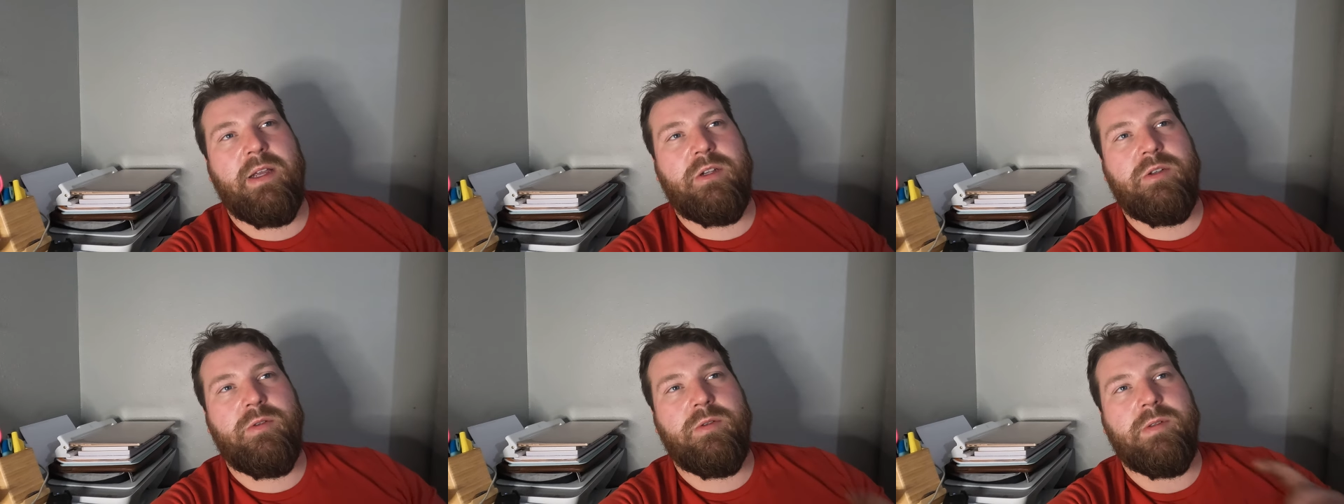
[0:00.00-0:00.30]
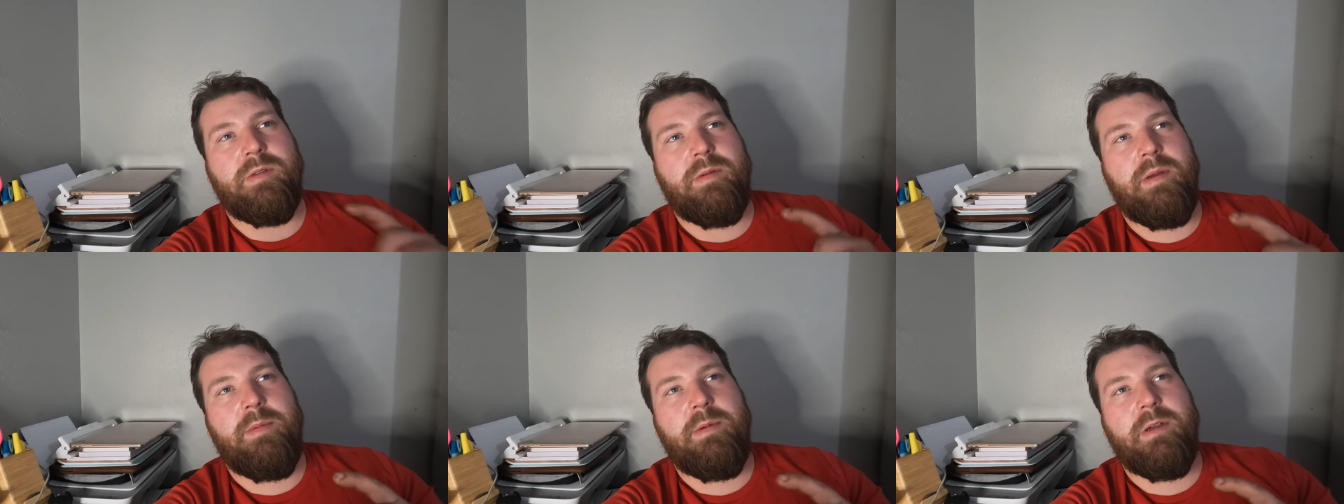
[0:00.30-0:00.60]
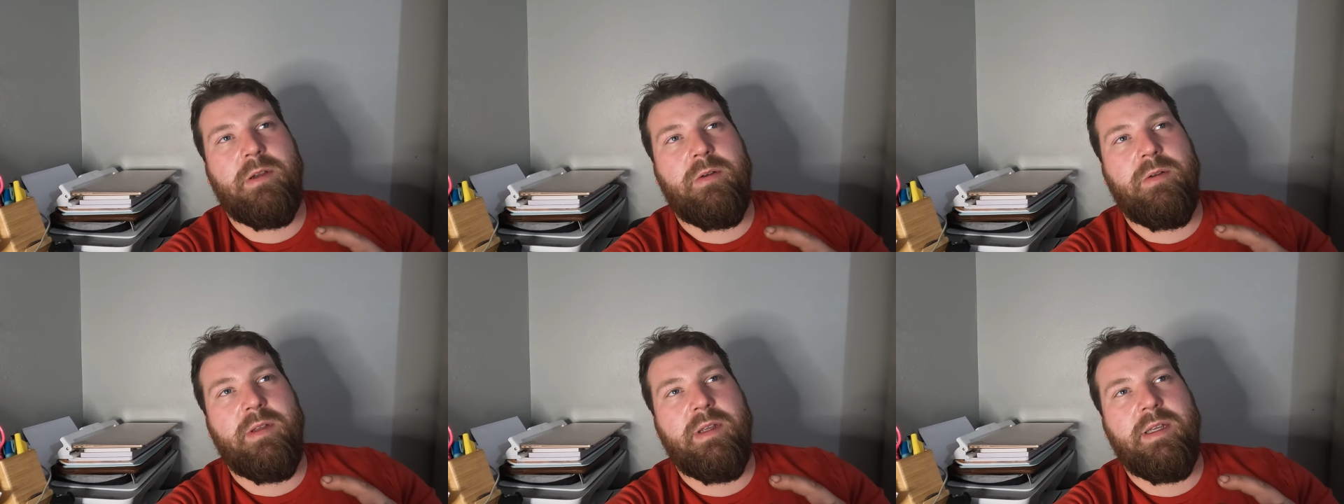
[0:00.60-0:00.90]
actual
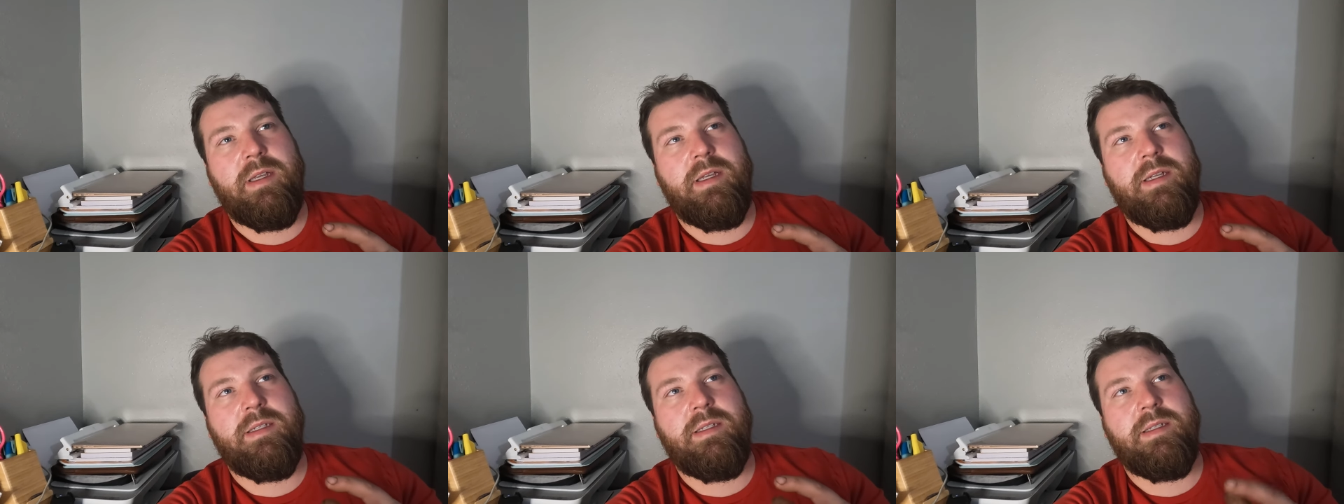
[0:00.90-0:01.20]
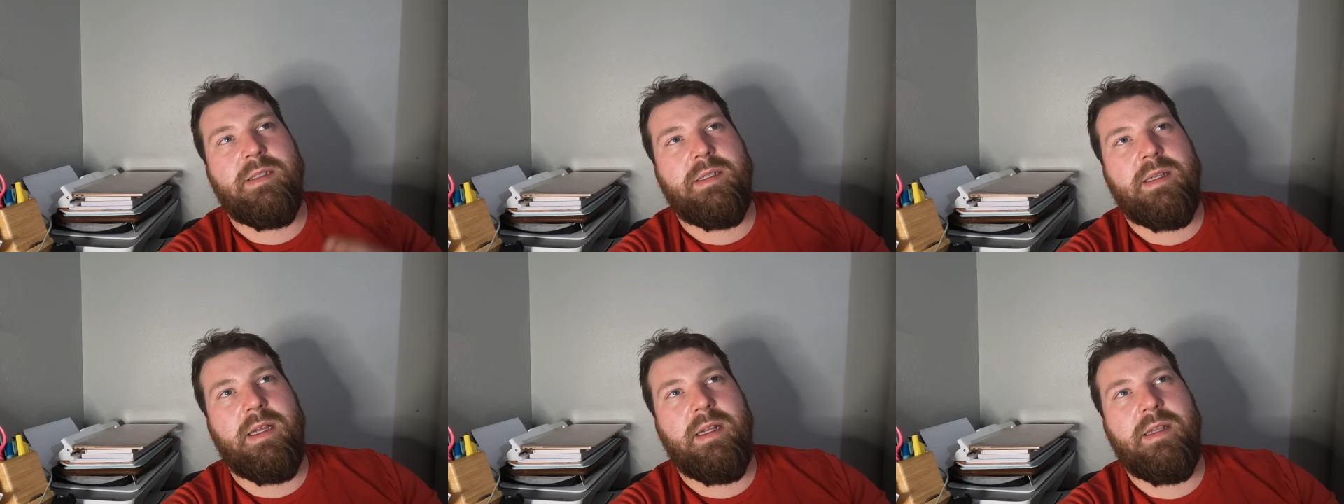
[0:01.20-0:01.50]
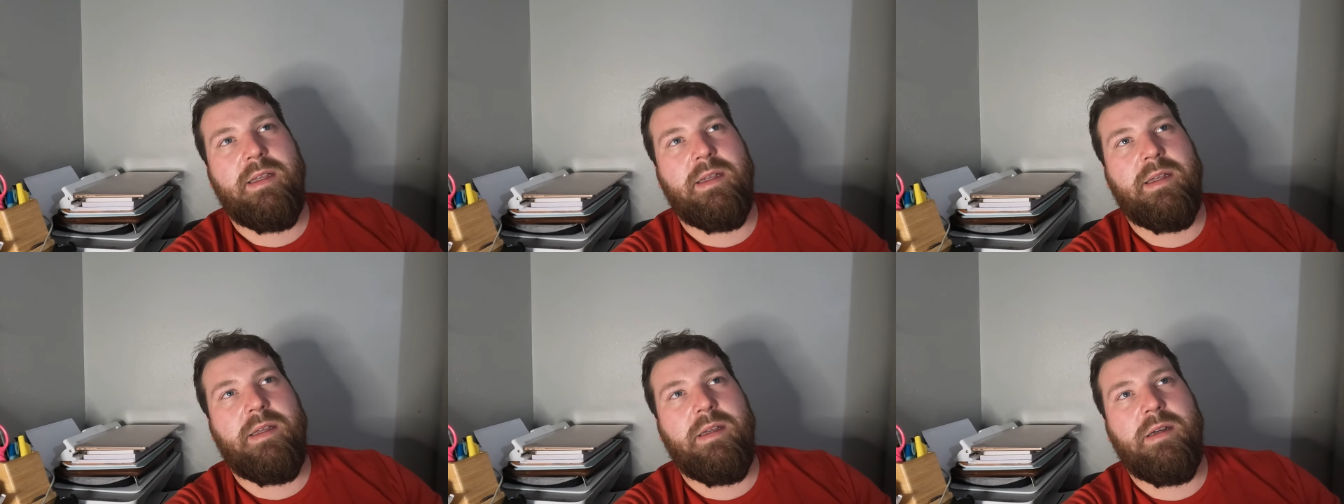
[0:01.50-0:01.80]
ceramic coating is. It's
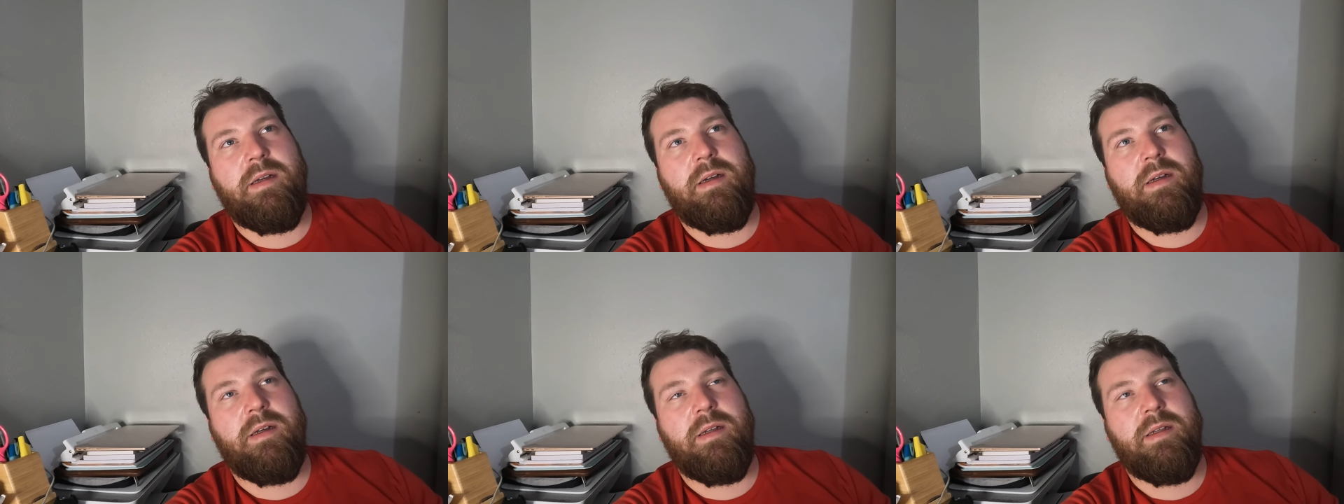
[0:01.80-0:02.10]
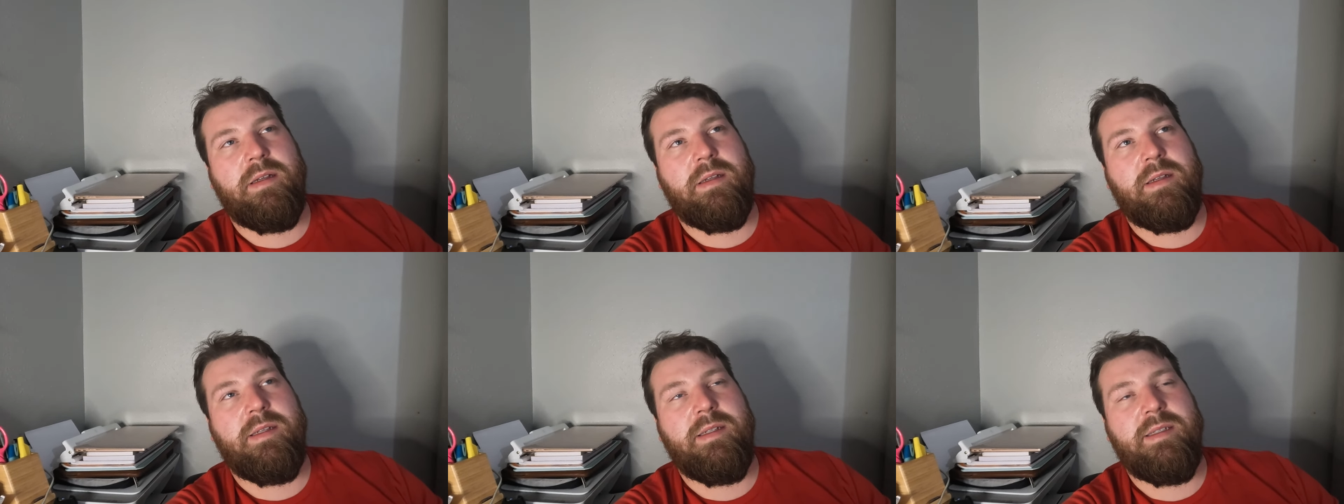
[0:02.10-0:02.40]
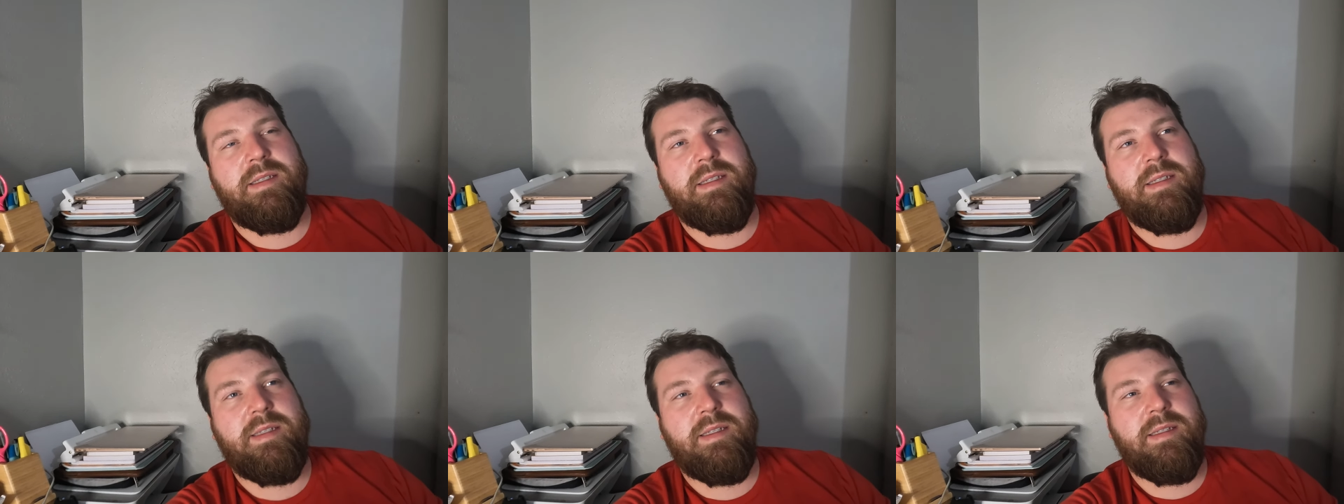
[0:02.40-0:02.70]
kind of like uh,
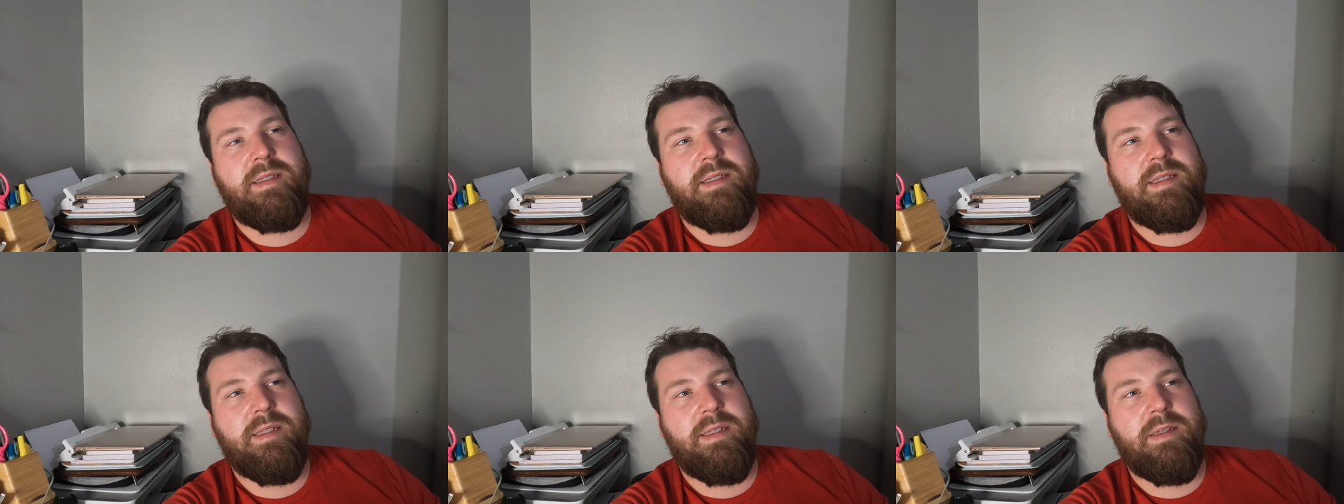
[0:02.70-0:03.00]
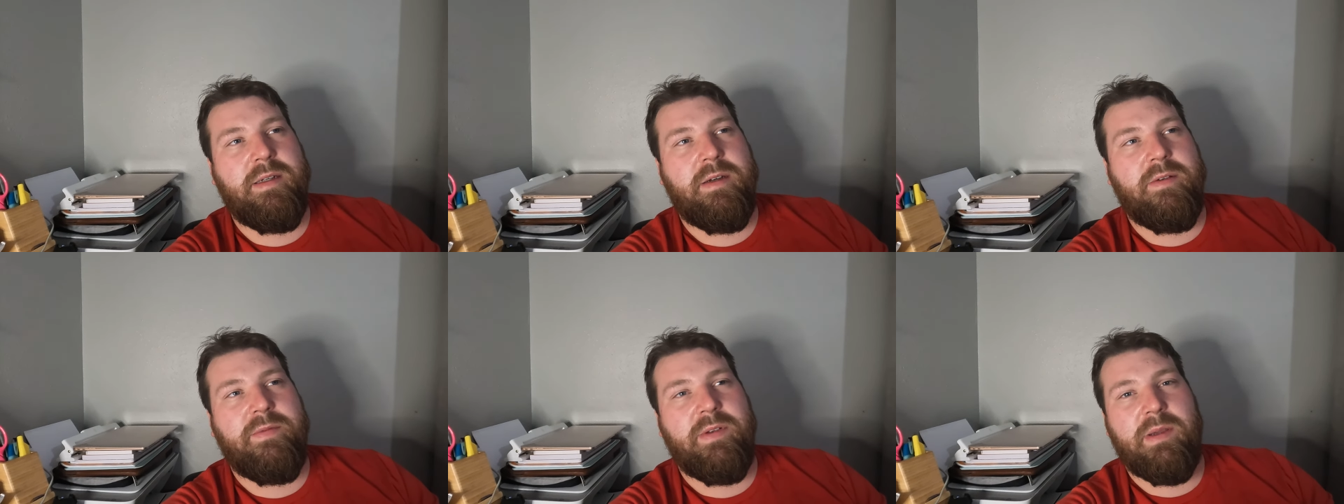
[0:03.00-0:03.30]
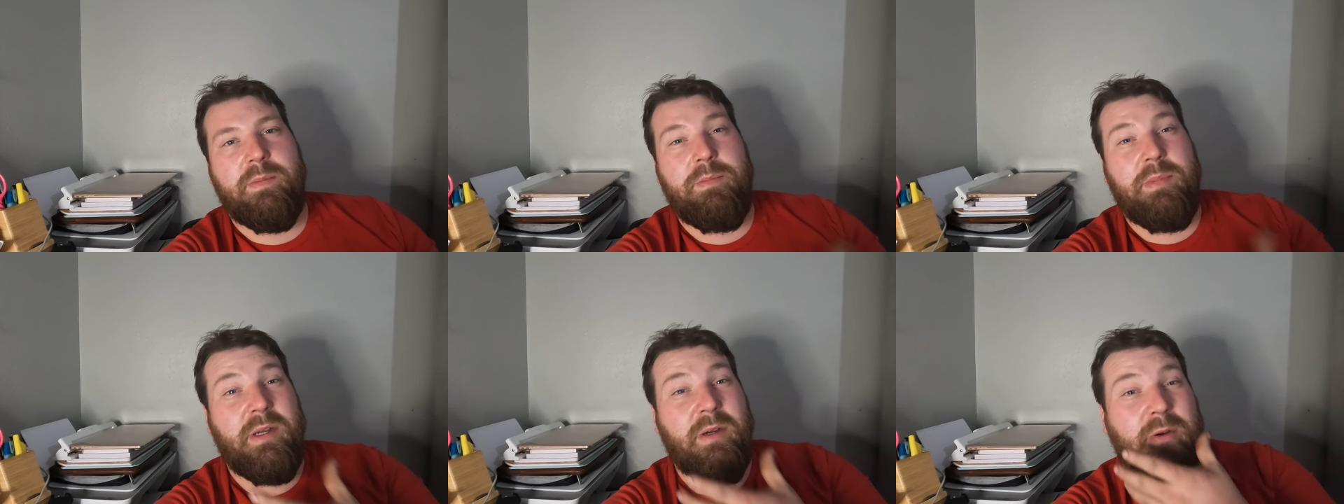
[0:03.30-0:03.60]
consistency of
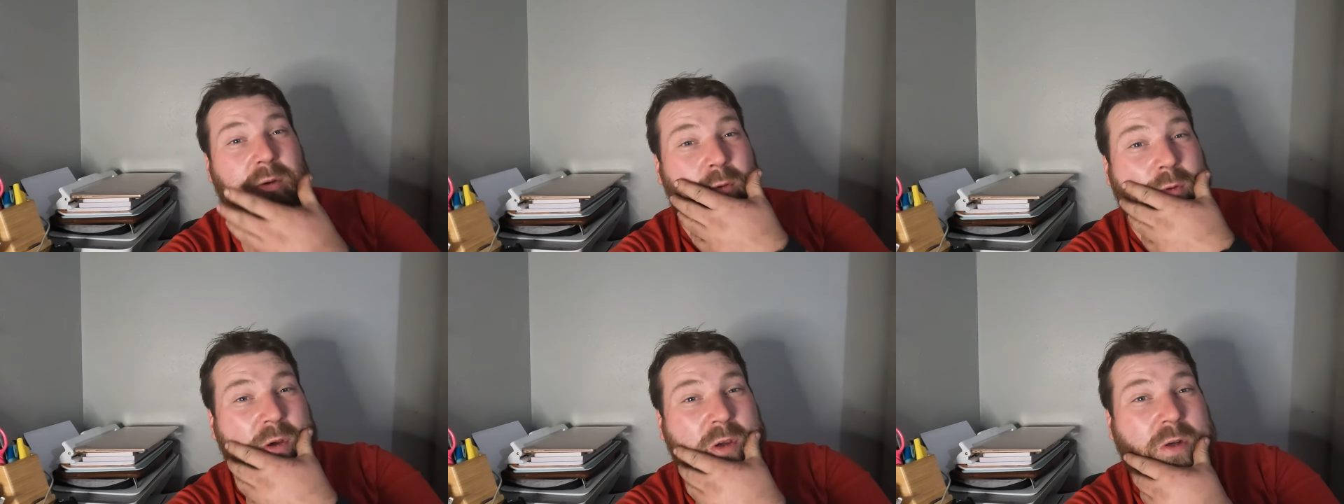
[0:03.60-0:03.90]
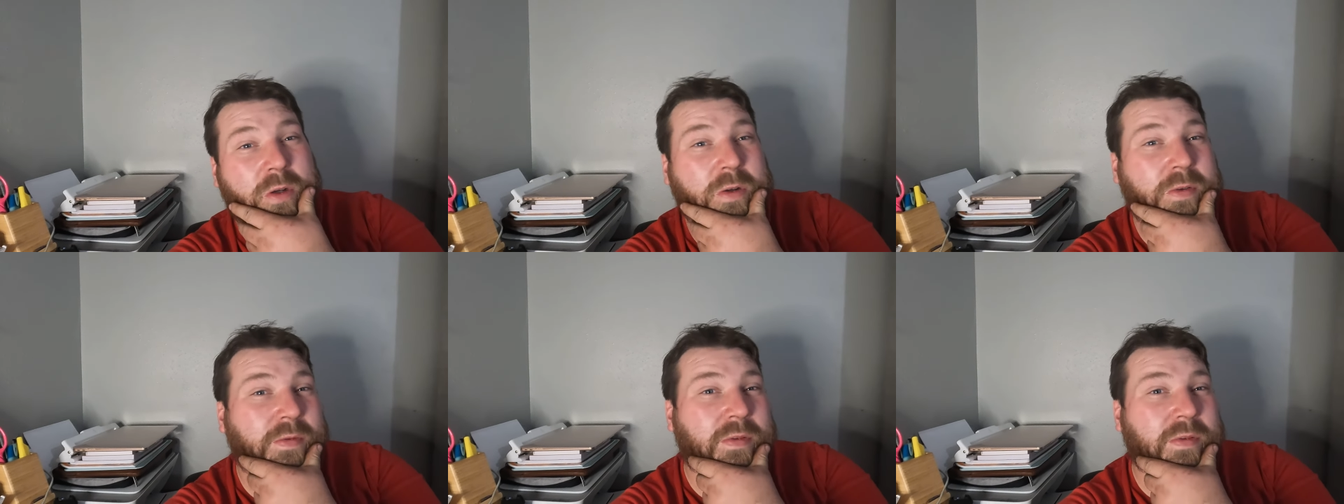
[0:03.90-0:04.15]
like beard oil.